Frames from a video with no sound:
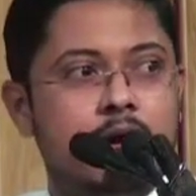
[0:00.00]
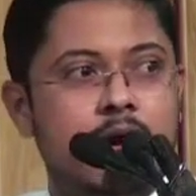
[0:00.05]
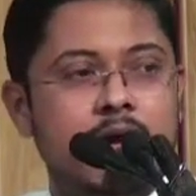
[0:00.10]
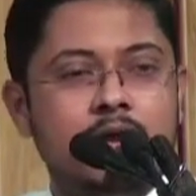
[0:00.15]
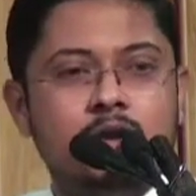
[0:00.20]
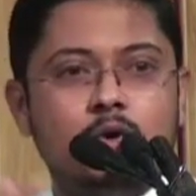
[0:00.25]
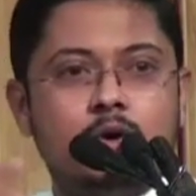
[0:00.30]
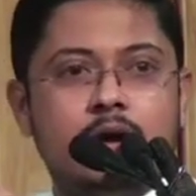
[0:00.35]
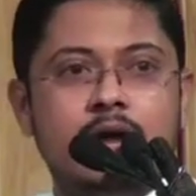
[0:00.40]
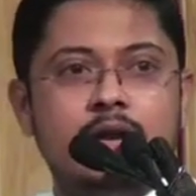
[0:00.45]

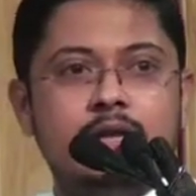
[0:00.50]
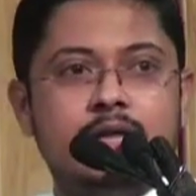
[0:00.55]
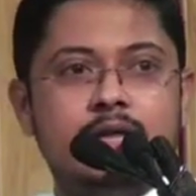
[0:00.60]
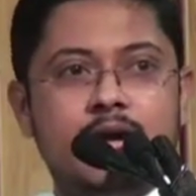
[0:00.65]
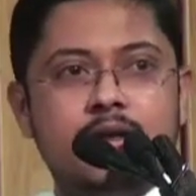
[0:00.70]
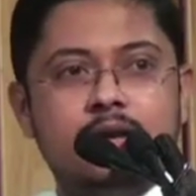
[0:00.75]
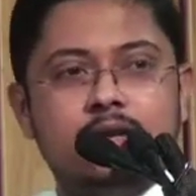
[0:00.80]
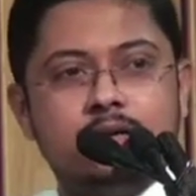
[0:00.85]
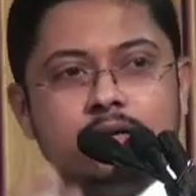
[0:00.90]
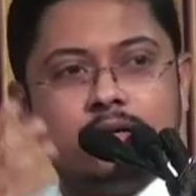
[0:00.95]
And you can
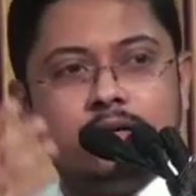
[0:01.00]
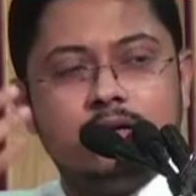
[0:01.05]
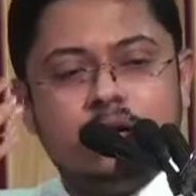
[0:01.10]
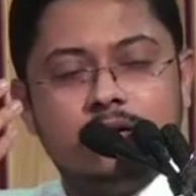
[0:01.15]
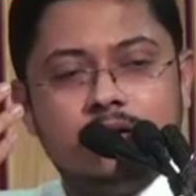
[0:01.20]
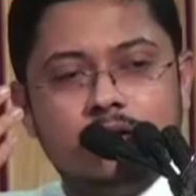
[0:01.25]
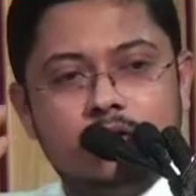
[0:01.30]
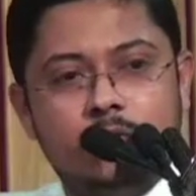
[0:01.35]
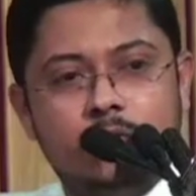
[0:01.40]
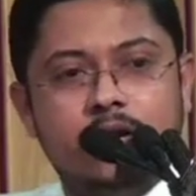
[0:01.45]
then
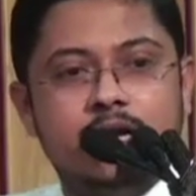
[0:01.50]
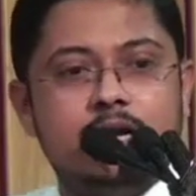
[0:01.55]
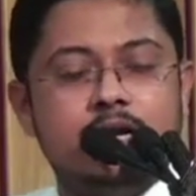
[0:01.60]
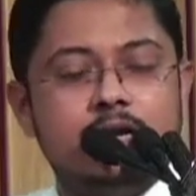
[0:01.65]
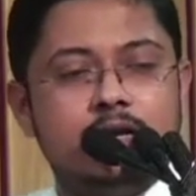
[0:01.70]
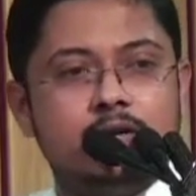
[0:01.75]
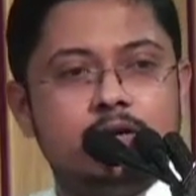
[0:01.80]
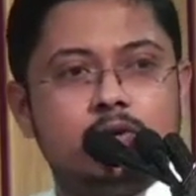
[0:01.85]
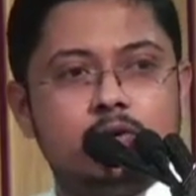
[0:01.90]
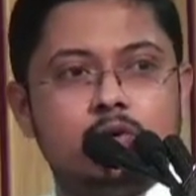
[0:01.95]
dwell
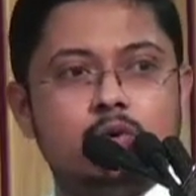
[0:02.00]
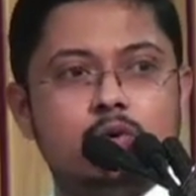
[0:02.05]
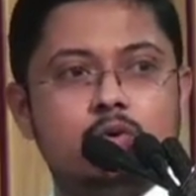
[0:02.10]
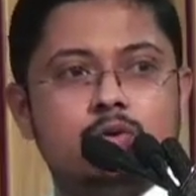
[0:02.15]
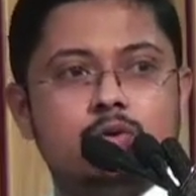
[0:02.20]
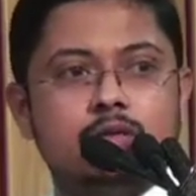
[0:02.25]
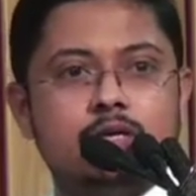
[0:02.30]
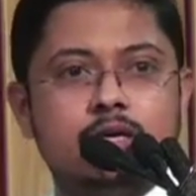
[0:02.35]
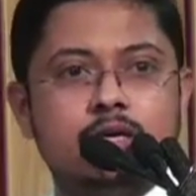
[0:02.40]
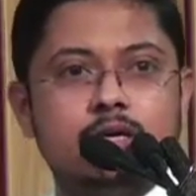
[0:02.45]

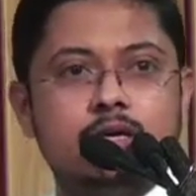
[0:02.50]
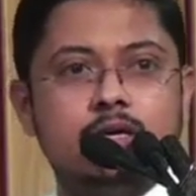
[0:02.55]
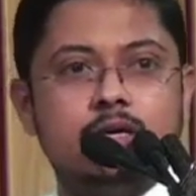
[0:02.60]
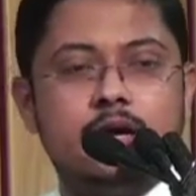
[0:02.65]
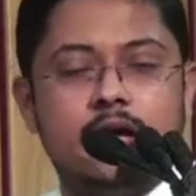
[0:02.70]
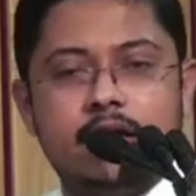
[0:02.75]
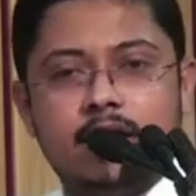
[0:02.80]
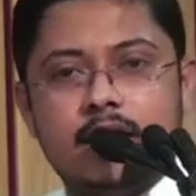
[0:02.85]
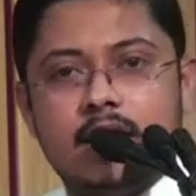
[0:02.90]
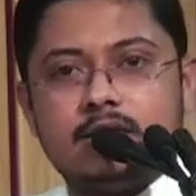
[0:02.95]
into
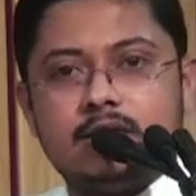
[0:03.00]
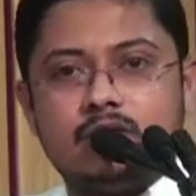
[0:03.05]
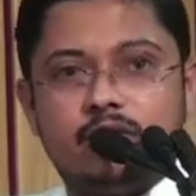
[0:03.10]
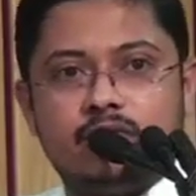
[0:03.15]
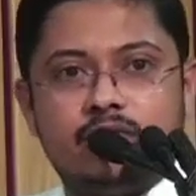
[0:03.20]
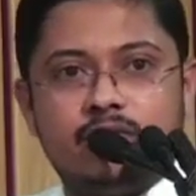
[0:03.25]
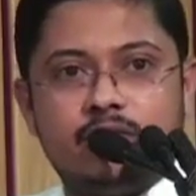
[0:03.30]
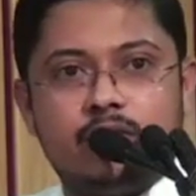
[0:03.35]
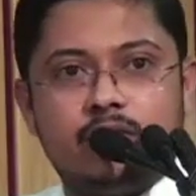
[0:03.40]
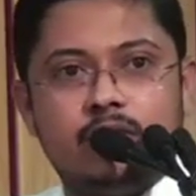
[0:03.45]
the areas
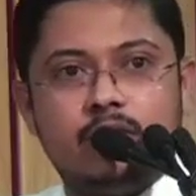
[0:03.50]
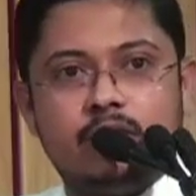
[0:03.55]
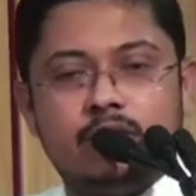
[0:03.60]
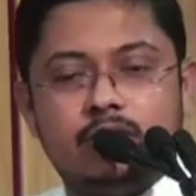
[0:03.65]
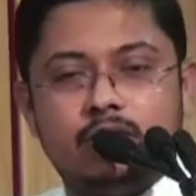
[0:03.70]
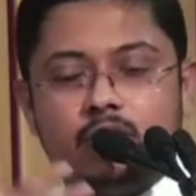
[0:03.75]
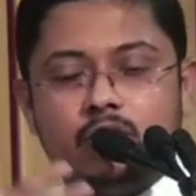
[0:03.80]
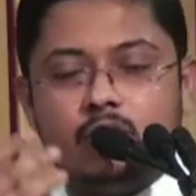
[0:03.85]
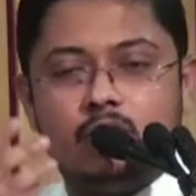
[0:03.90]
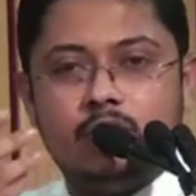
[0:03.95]
of,
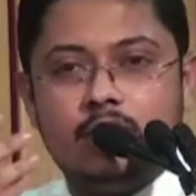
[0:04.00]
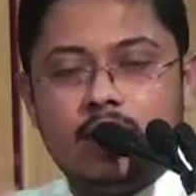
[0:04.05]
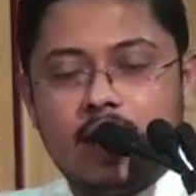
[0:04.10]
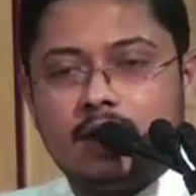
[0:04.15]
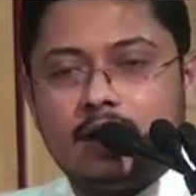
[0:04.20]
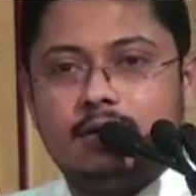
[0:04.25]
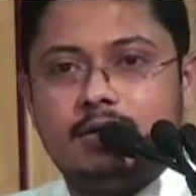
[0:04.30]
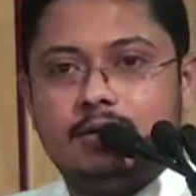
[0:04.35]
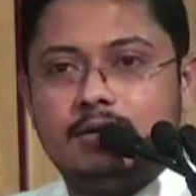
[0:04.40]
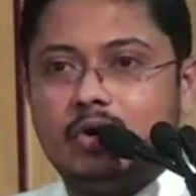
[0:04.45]

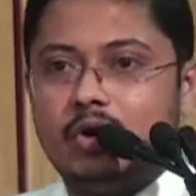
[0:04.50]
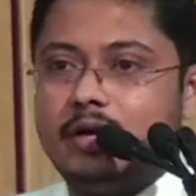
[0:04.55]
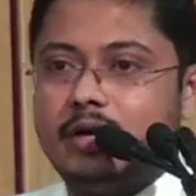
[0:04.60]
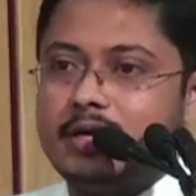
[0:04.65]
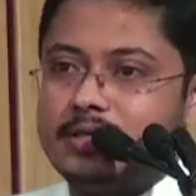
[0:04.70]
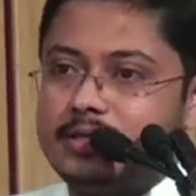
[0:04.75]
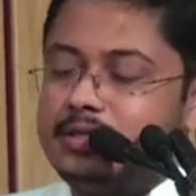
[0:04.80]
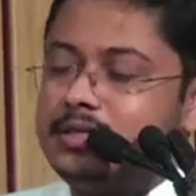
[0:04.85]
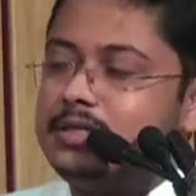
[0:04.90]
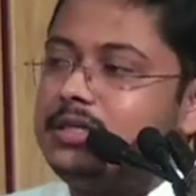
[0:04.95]
luck or
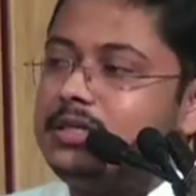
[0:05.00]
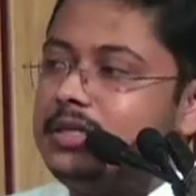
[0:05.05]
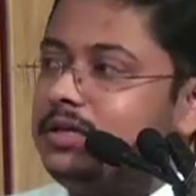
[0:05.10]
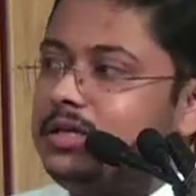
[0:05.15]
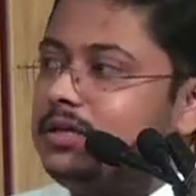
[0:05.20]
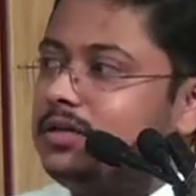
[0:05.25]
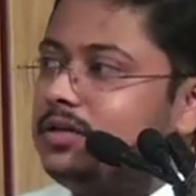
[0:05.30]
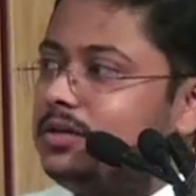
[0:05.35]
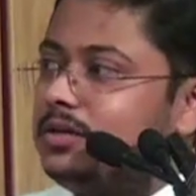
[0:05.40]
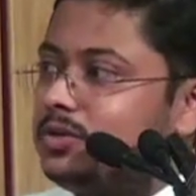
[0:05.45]

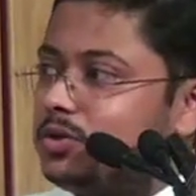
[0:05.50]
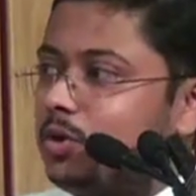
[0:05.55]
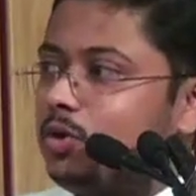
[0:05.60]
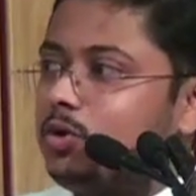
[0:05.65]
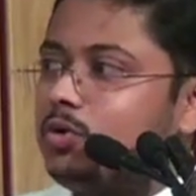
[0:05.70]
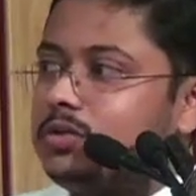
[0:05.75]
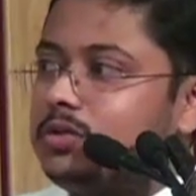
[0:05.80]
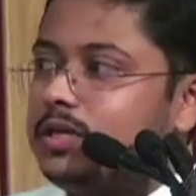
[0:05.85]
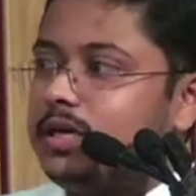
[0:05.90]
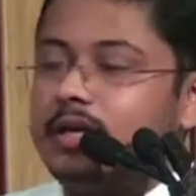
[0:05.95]
destiny, so
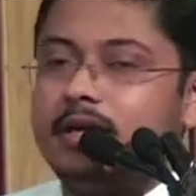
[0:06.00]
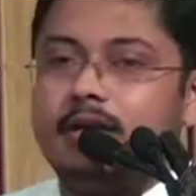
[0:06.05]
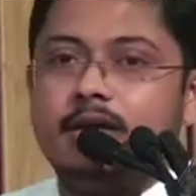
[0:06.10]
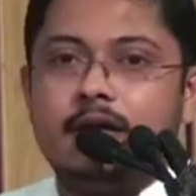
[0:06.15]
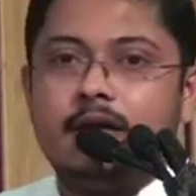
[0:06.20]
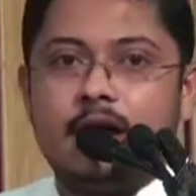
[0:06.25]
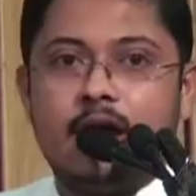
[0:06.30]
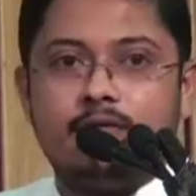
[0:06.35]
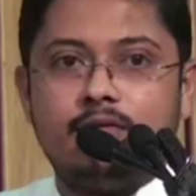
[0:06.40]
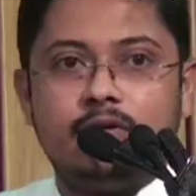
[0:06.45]
to say,
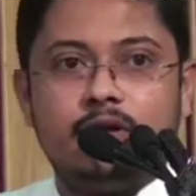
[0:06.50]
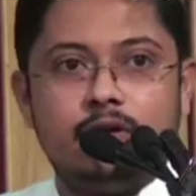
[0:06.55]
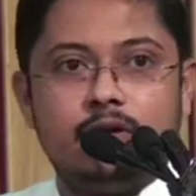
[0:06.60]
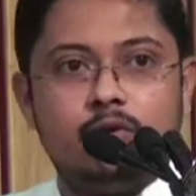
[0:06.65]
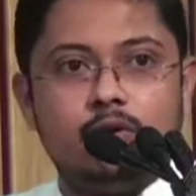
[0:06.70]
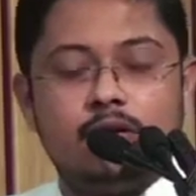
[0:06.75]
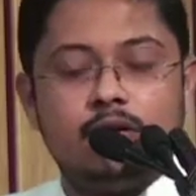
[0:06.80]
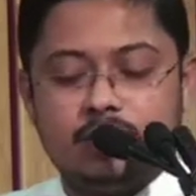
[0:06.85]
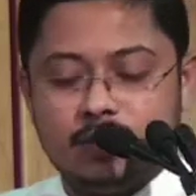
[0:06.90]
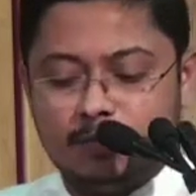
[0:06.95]
after
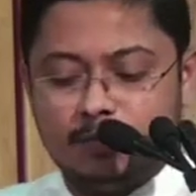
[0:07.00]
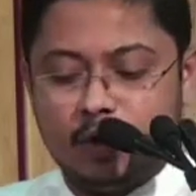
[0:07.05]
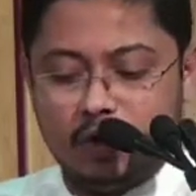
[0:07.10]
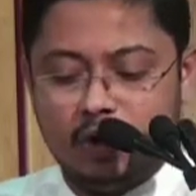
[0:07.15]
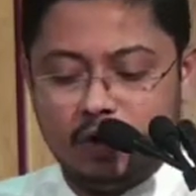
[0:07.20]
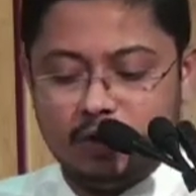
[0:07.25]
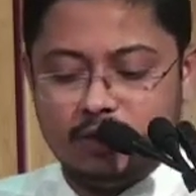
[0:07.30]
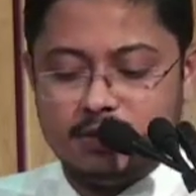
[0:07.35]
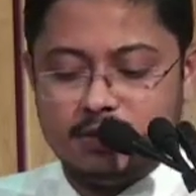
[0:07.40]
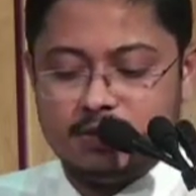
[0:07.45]
you touch
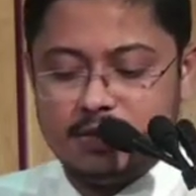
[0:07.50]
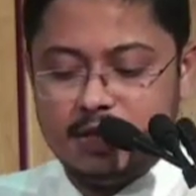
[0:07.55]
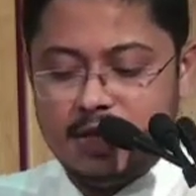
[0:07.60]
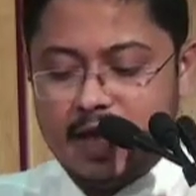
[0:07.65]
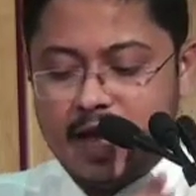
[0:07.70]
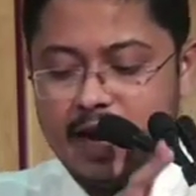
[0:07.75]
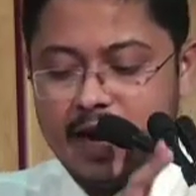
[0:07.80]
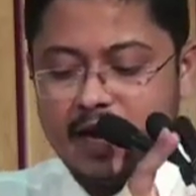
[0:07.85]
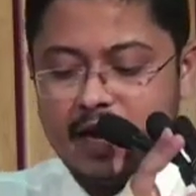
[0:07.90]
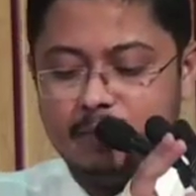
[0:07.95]
upon all these
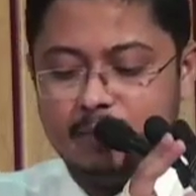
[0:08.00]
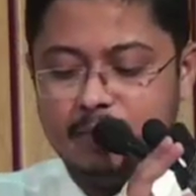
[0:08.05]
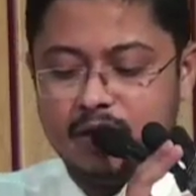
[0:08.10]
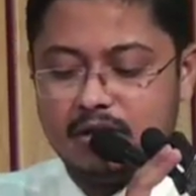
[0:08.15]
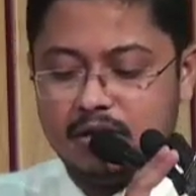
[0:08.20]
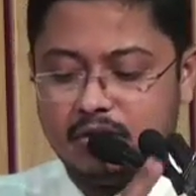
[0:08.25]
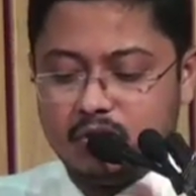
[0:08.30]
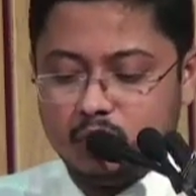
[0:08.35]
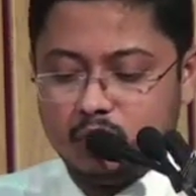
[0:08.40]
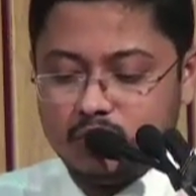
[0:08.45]
academic
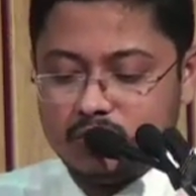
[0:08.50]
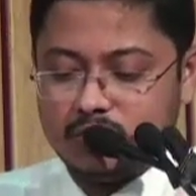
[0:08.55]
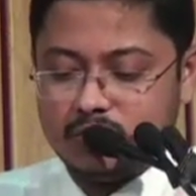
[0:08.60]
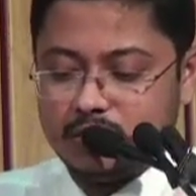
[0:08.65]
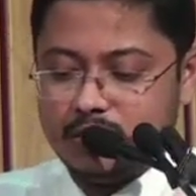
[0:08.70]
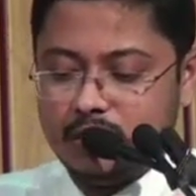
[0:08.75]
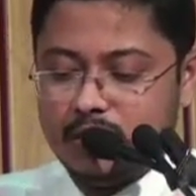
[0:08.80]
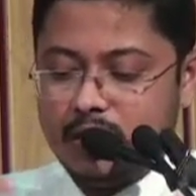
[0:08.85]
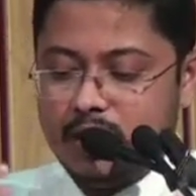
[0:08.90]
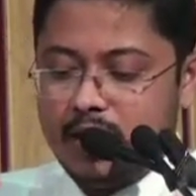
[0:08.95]
issues.